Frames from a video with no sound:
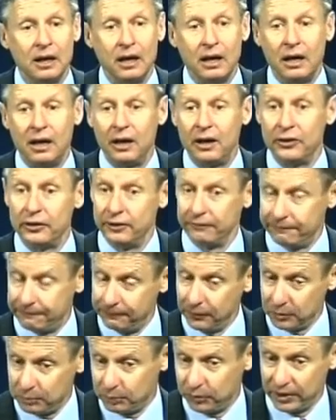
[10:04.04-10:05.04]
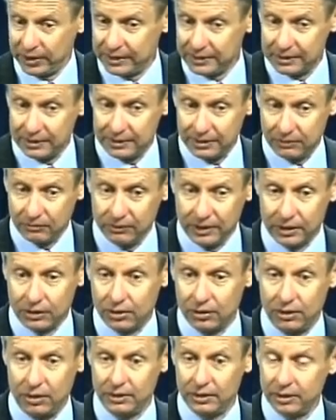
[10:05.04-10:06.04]
the footprint that
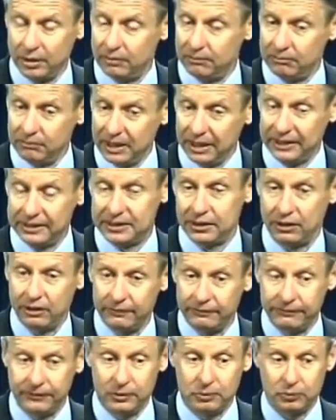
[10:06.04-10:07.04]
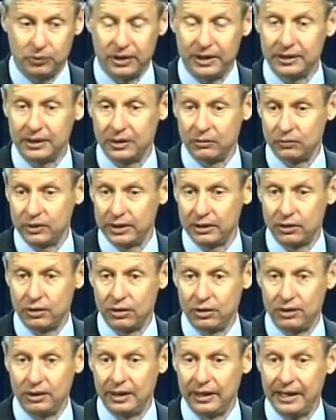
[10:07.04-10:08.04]
the military footprint that we
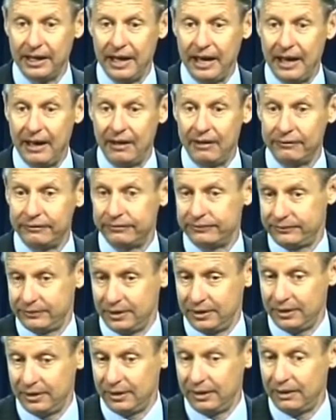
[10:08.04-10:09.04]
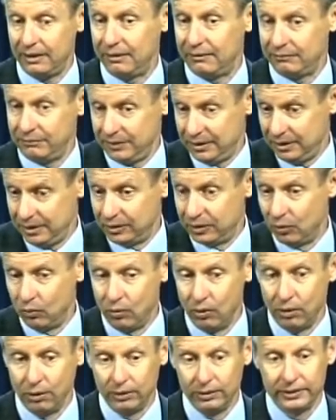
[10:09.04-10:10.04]
currently have in the
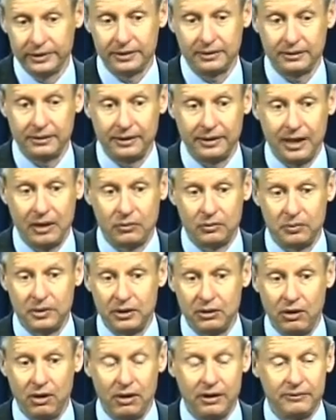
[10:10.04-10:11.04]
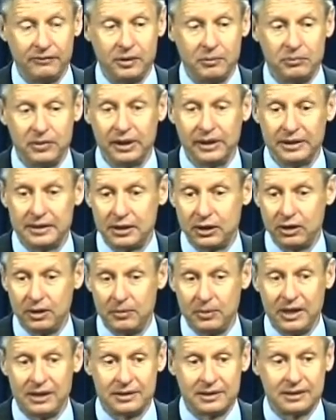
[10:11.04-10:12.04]
world, and that would be all of the military
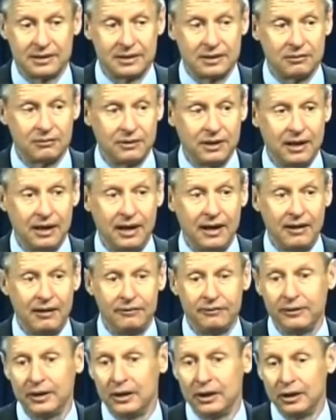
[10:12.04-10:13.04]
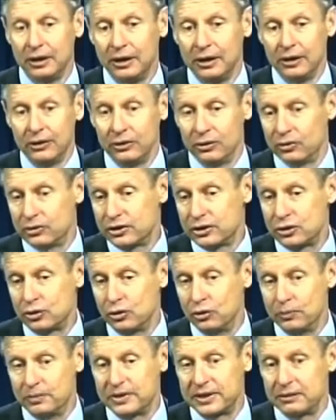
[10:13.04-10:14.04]
bases that we have, those
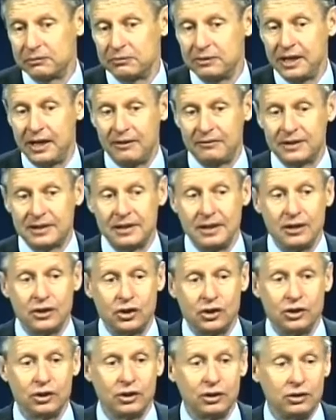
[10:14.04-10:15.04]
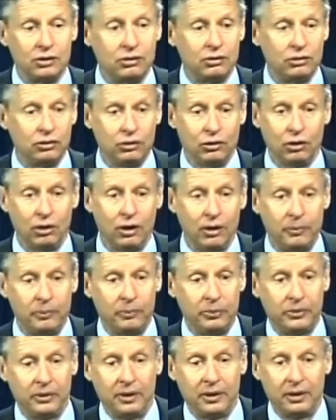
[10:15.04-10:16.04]
troops that we have stationed in
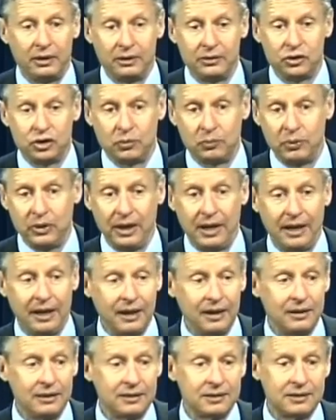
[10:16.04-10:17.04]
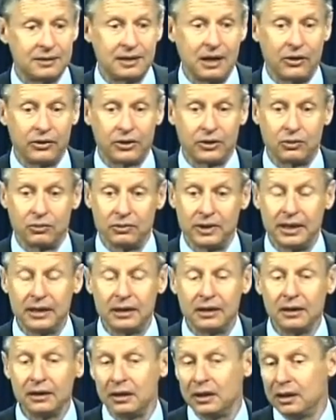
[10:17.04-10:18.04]
Europe, Japan, South
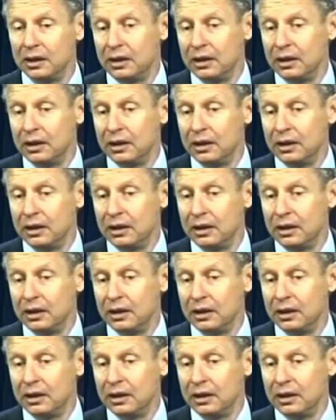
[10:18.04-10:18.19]
Korea.